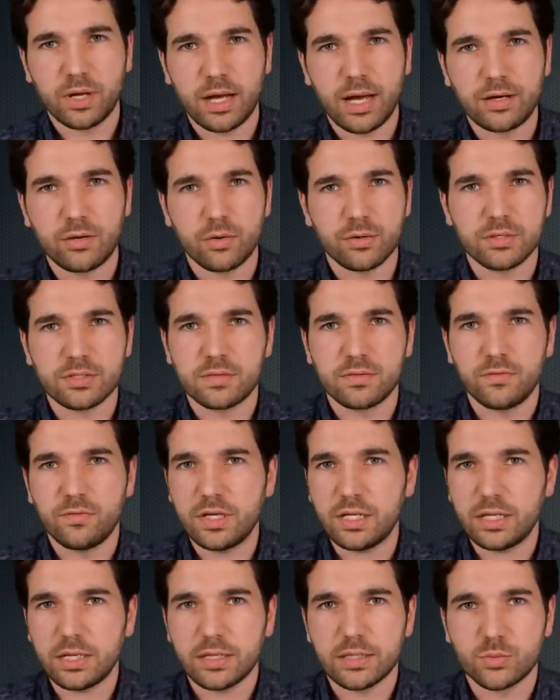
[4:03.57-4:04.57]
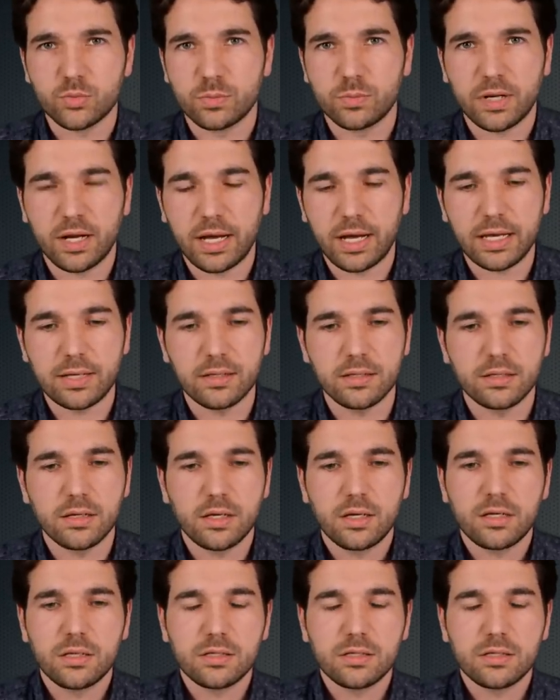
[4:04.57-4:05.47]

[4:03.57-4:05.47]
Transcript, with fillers: behind it or the civilians were behind it.